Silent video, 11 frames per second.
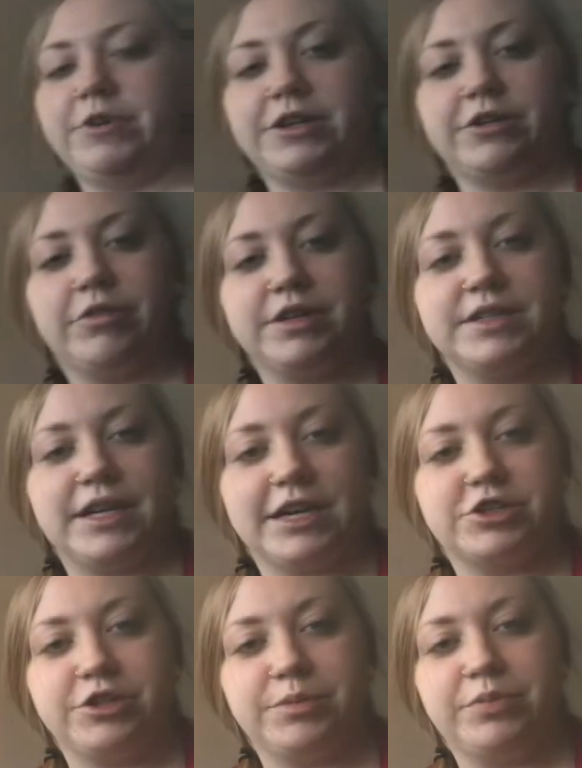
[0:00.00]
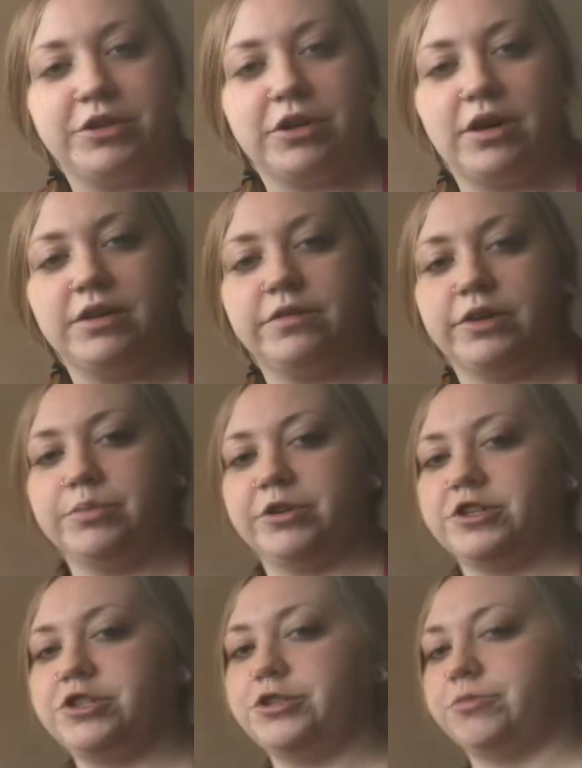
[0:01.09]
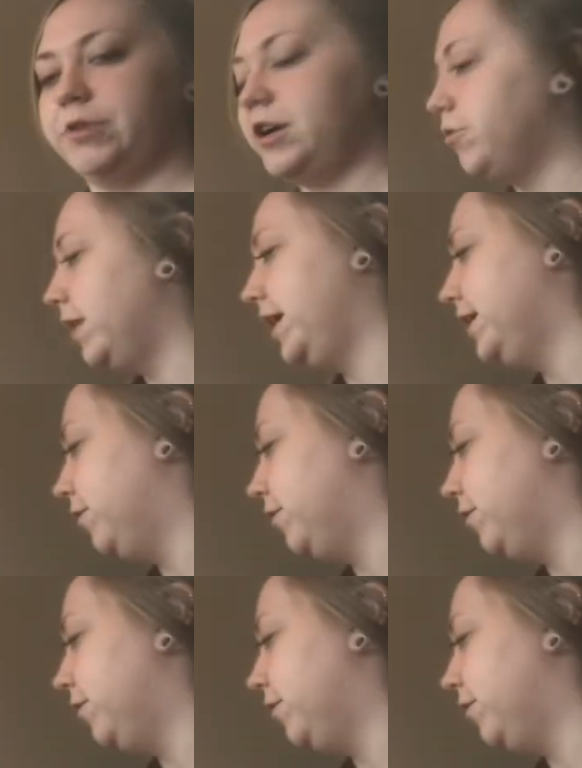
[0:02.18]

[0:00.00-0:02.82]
are going to actually put all of our brushes right away in a